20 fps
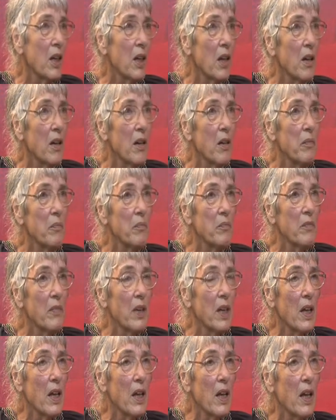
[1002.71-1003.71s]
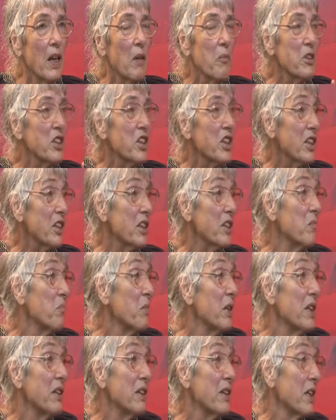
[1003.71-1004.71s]
um, which doesn't
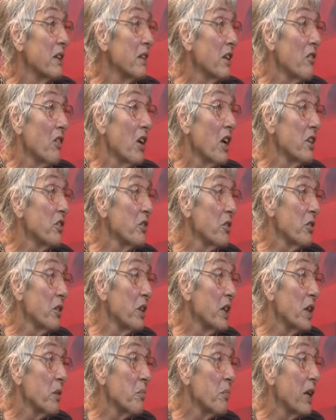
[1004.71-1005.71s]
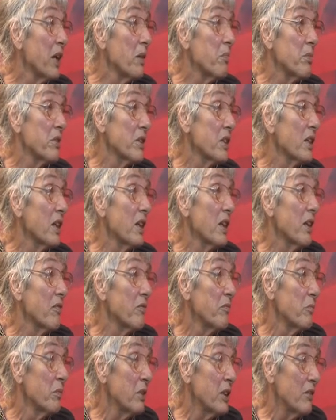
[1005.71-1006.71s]
mean that there aren't earlier papers that
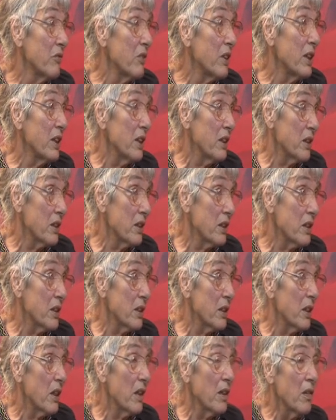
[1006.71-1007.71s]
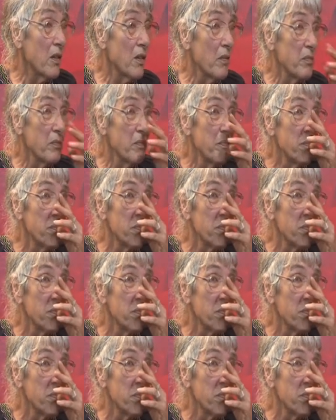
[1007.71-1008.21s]
haven't been released. Mm-hmm. Um,